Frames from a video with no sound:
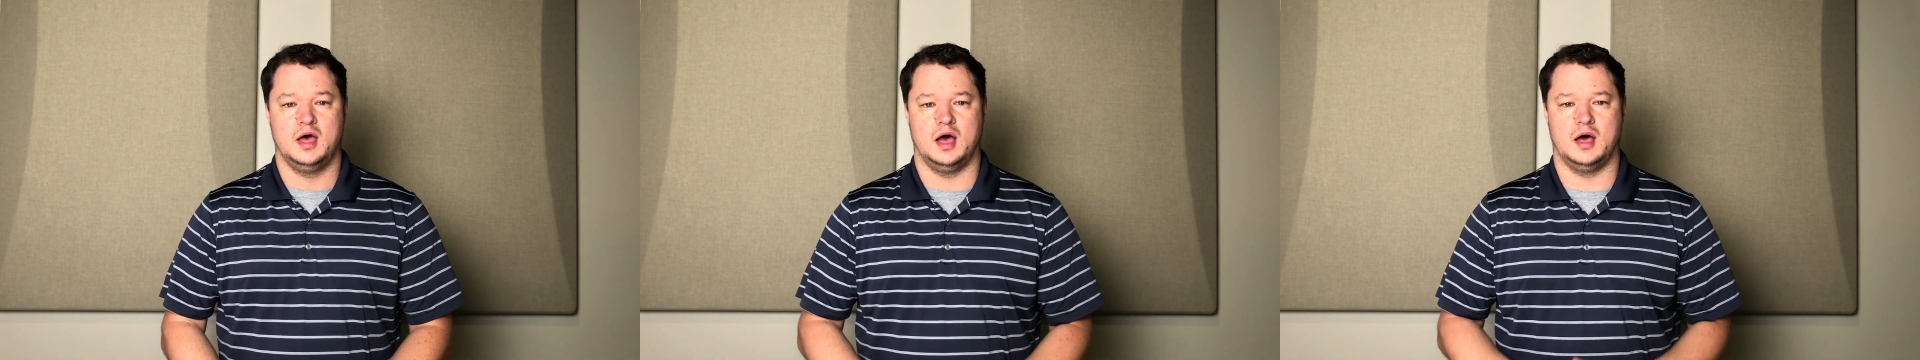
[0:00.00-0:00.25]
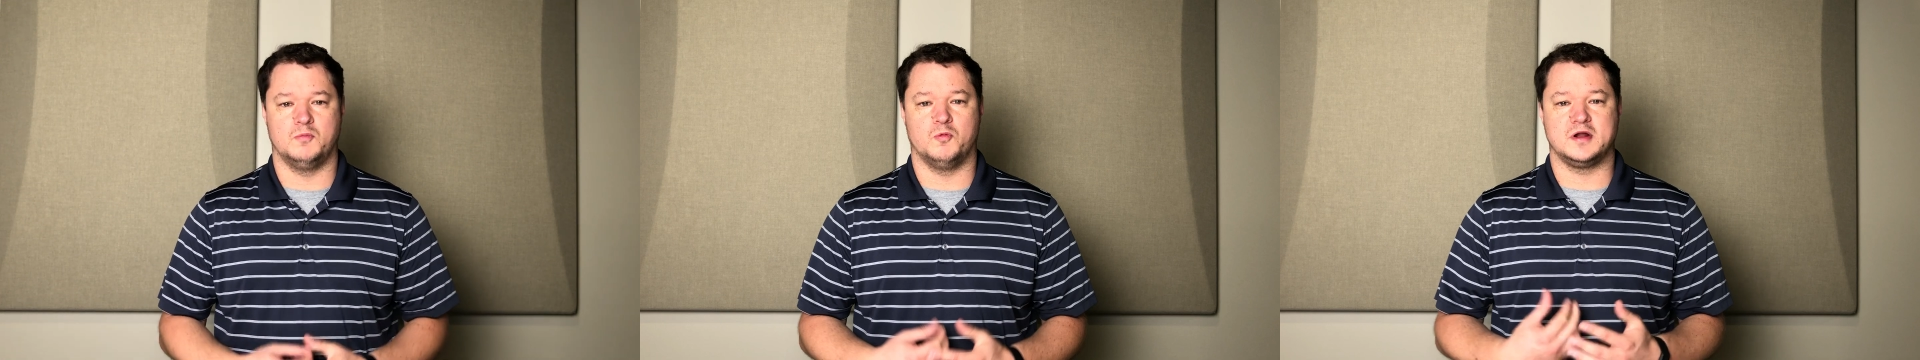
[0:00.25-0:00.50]

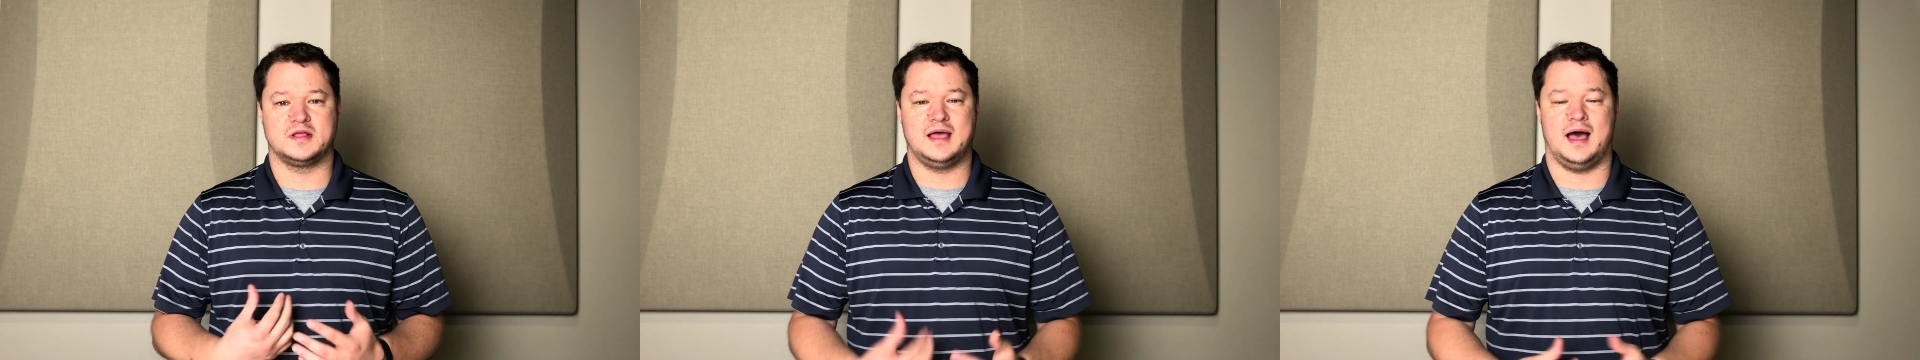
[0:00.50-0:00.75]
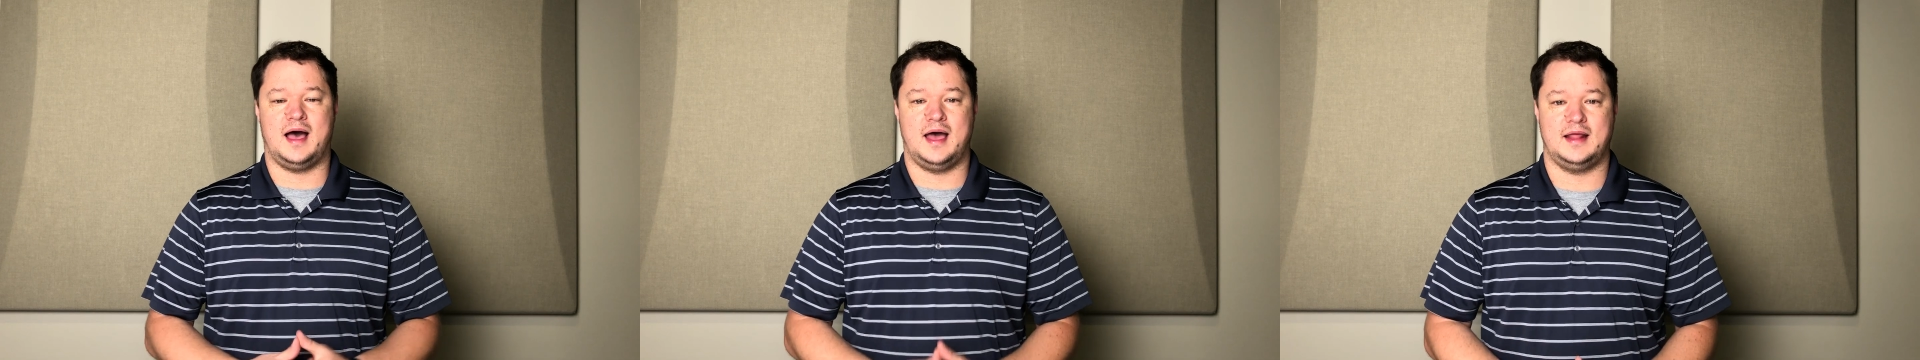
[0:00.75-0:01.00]
what
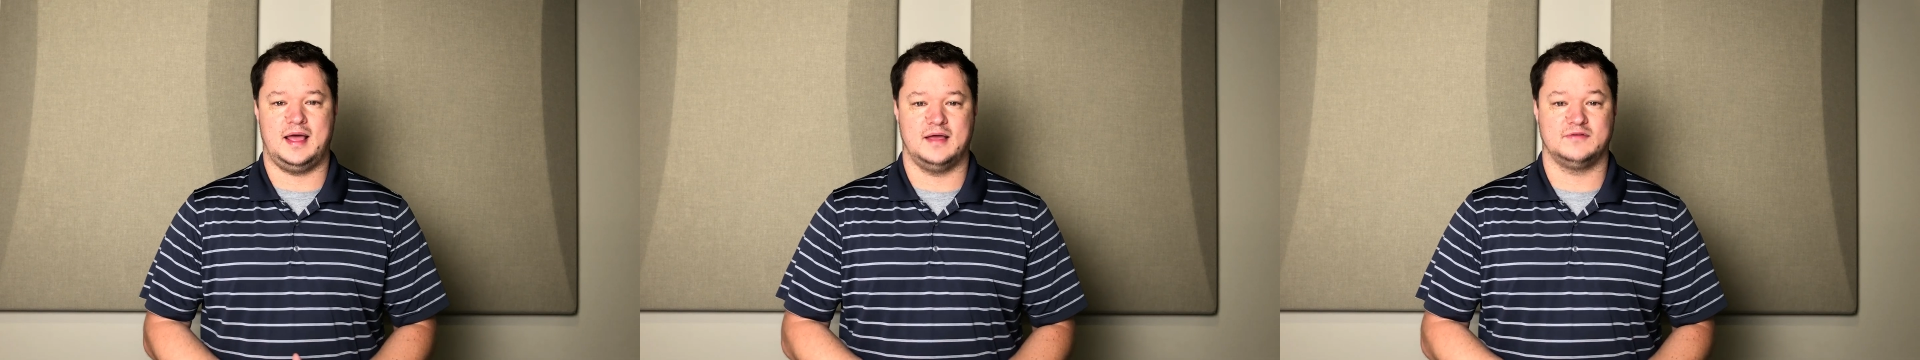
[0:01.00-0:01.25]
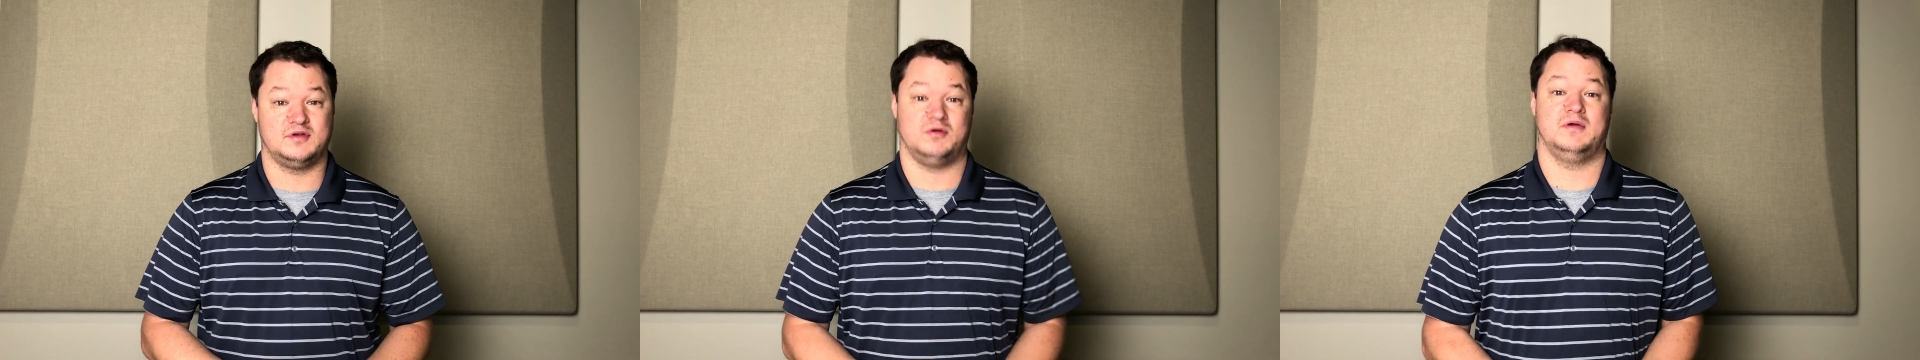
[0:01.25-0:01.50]
God
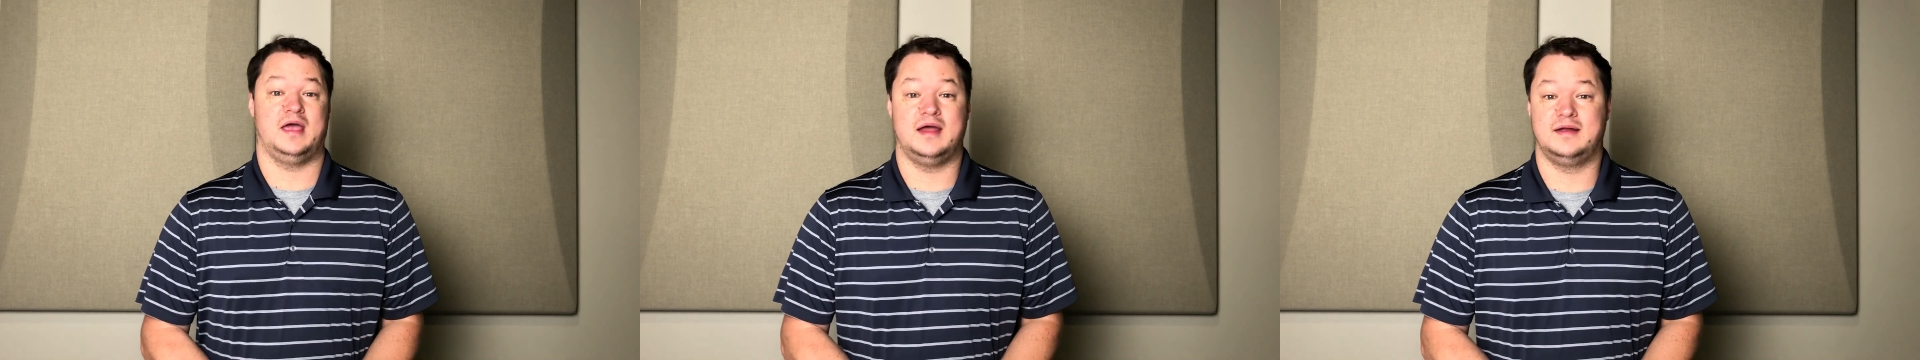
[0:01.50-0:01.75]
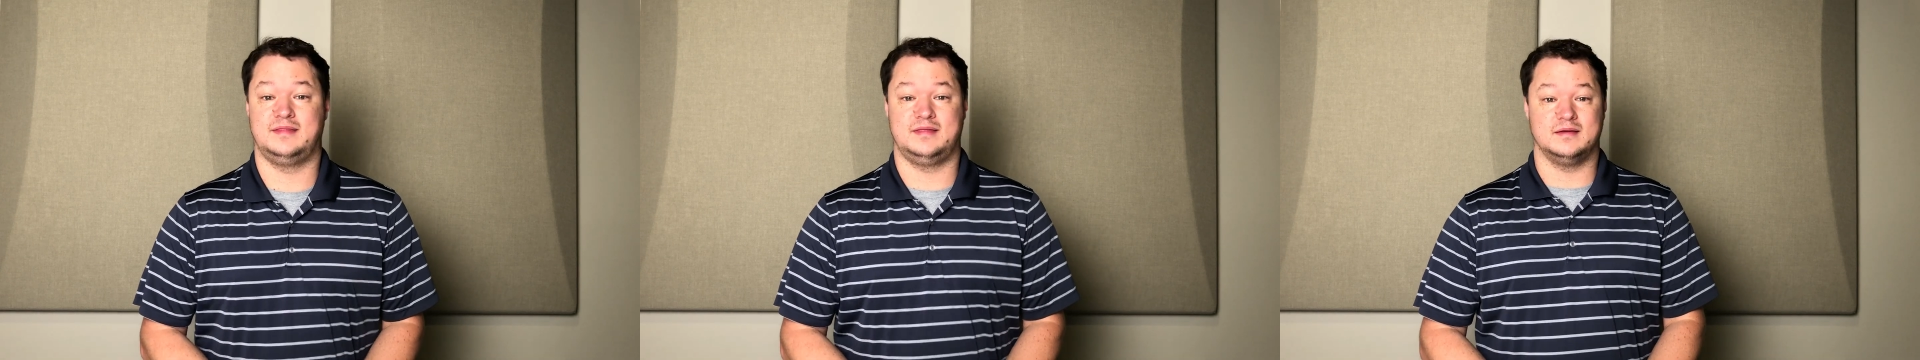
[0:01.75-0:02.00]
has
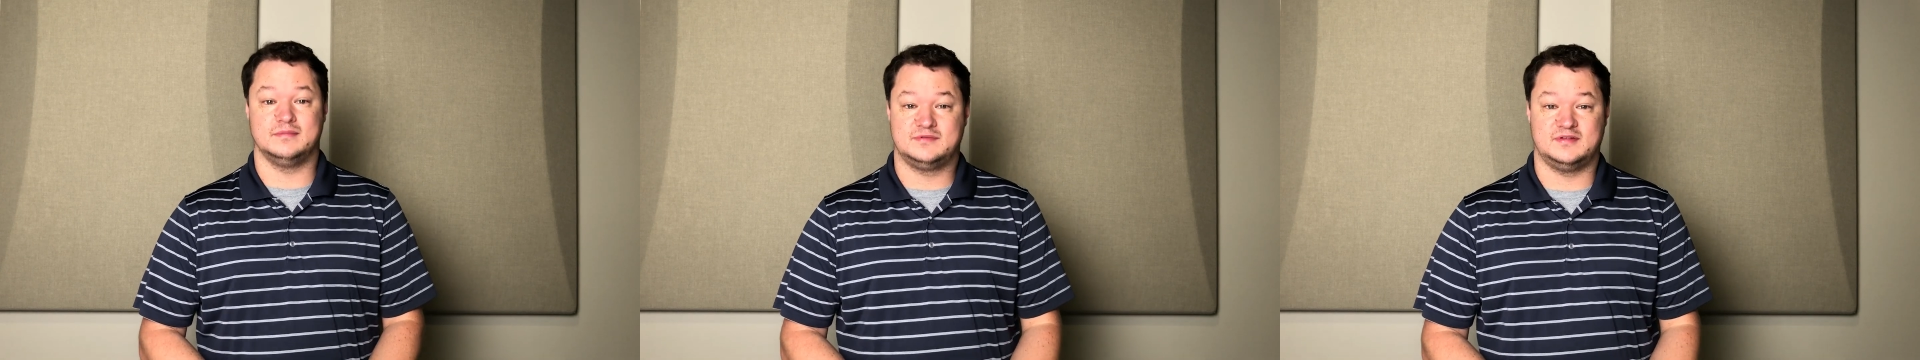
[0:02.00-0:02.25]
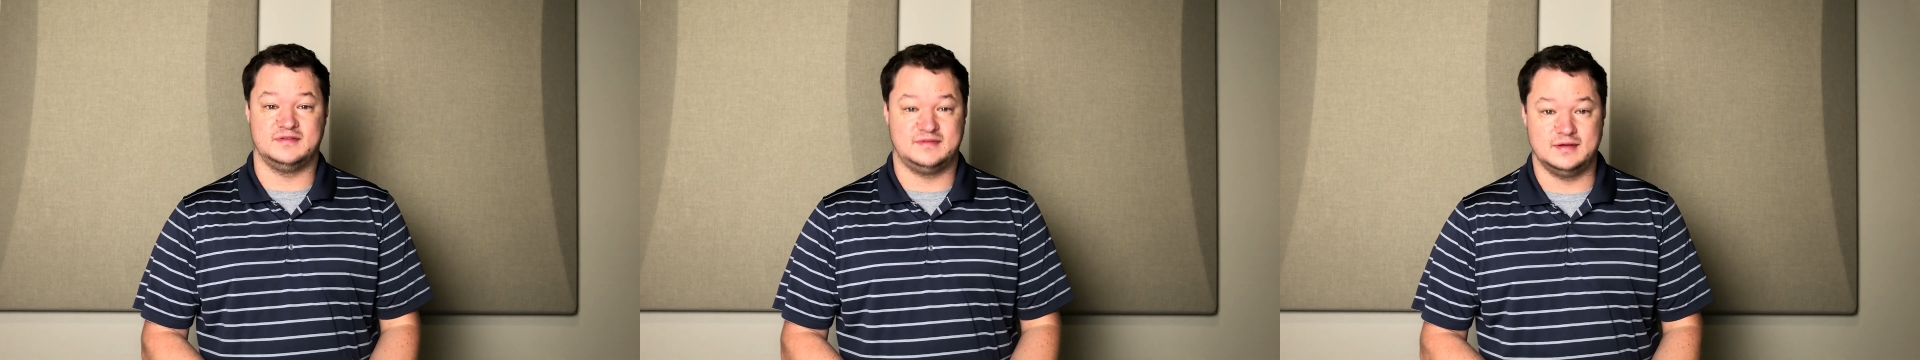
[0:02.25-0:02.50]
created them
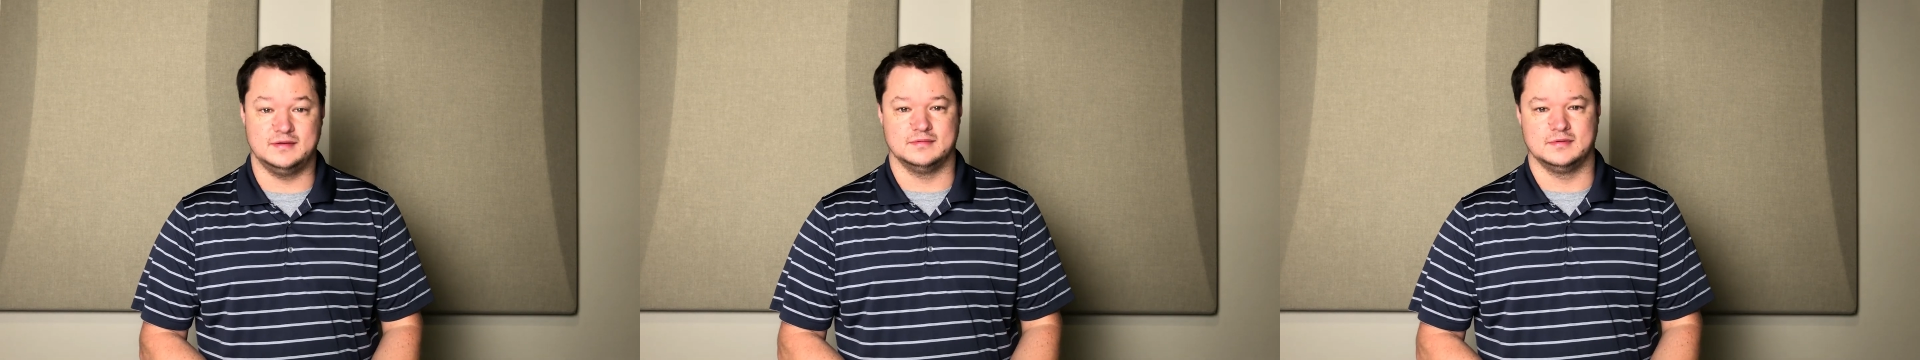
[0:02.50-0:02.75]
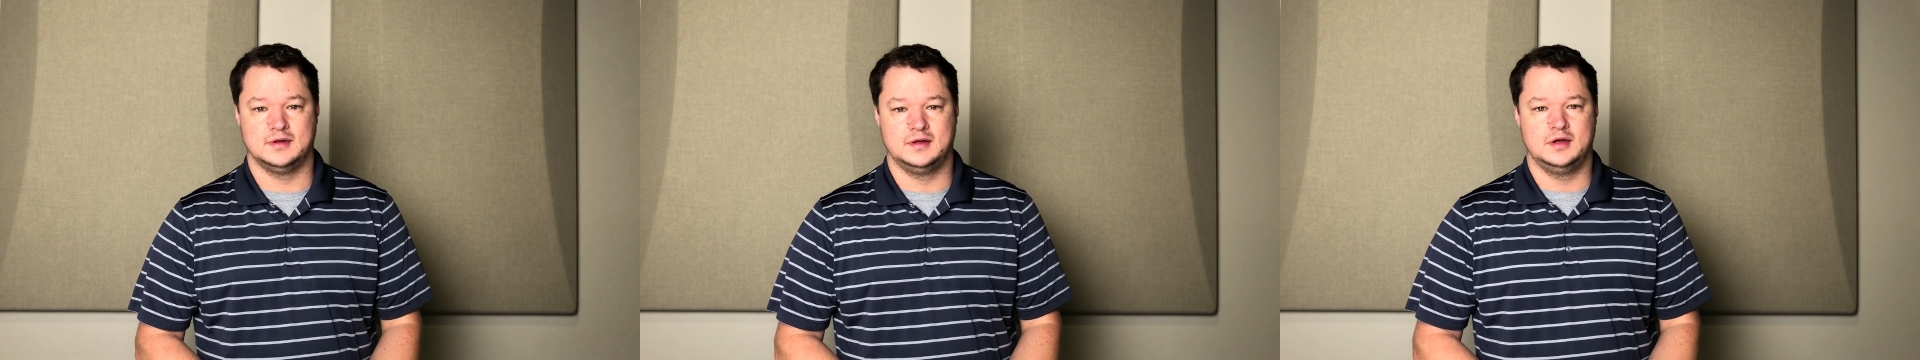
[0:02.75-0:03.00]
to do,
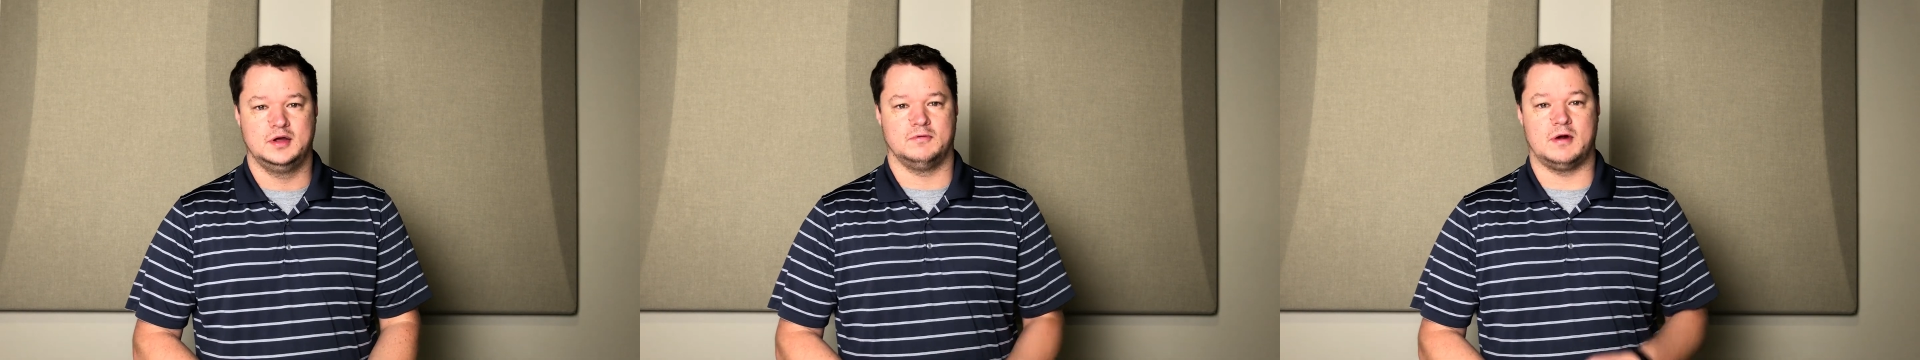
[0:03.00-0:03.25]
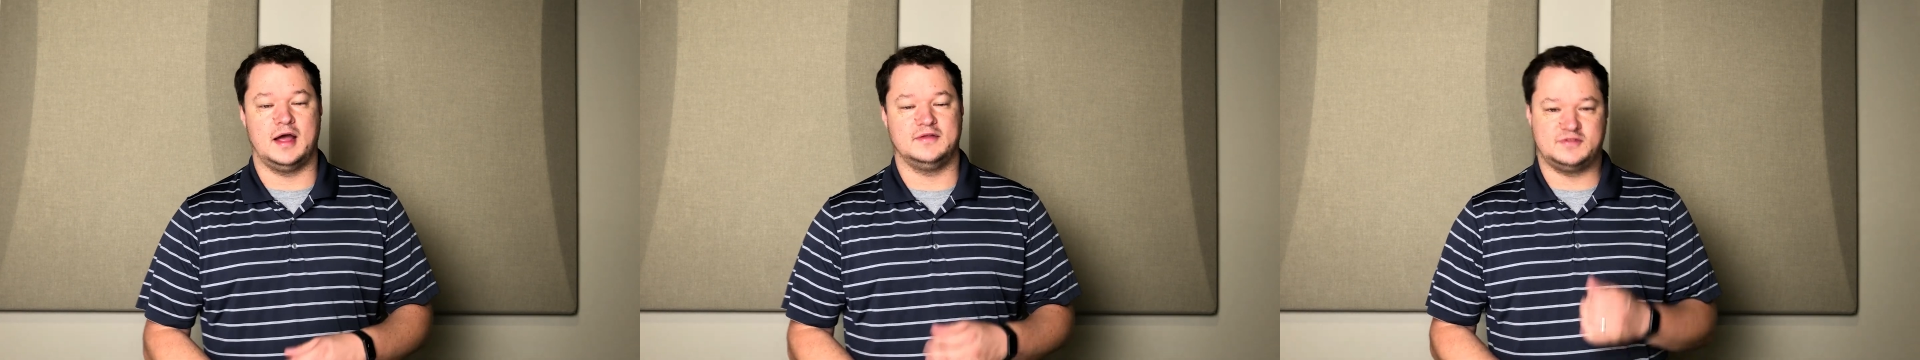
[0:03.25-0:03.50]
right?